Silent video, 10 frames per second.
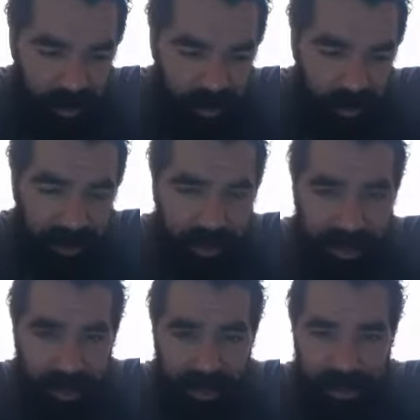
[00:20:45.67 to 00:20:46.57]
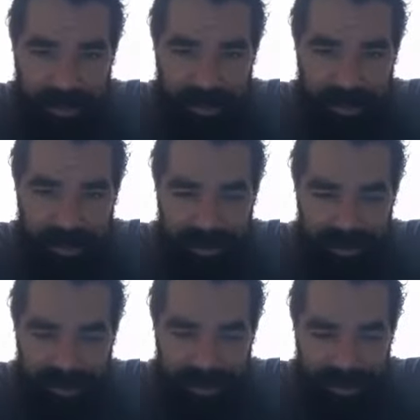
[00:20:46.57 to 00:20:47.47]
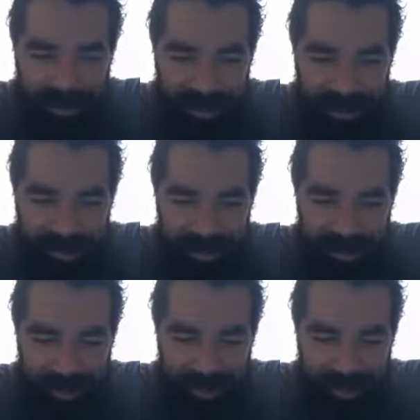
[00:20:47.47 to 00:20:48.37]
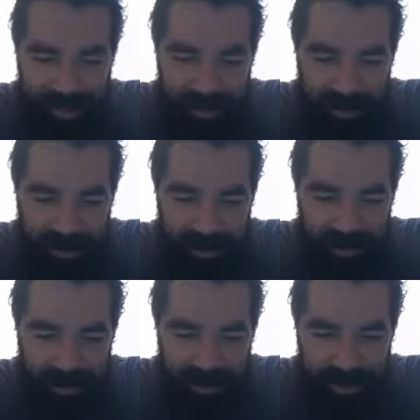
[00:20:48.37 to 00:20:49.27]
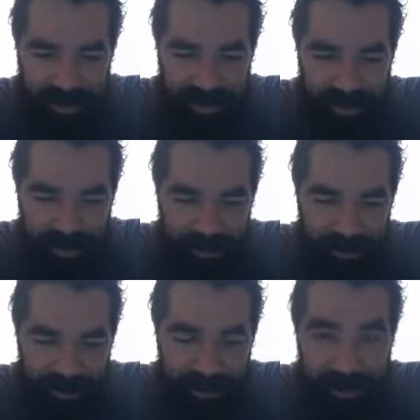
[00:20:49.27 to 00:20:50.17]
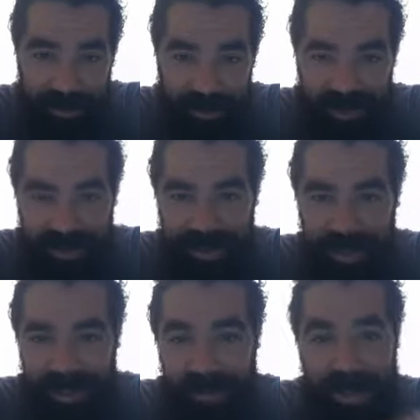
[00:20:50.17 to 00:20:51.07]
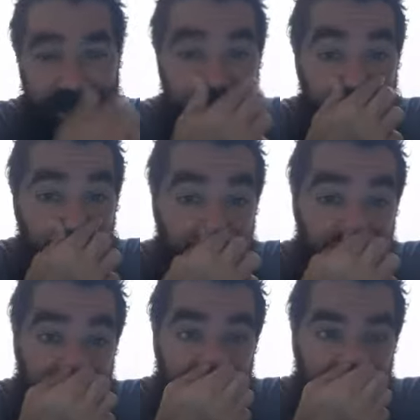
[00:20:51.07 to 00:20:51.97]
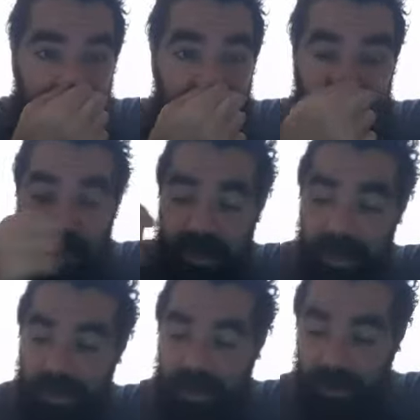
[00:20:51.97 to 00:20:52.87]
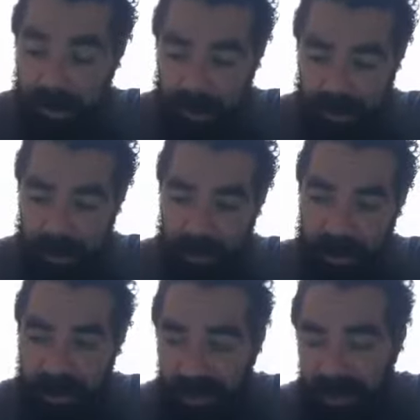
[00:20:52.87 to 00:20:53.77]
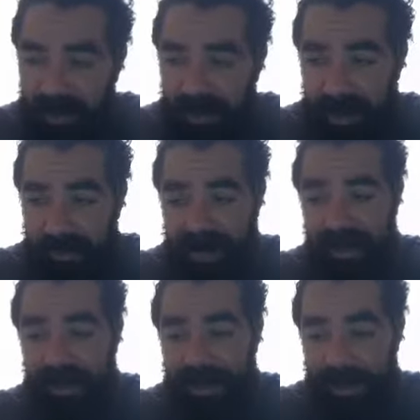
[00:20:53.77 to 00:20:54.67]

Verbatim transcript: We'll get to that kid. We'll get to that fucking. I was lording over my king's quarters. Whatever. It is what it is. Let's get back to the narrative. I was at 172 Thompson. 172 Thompson.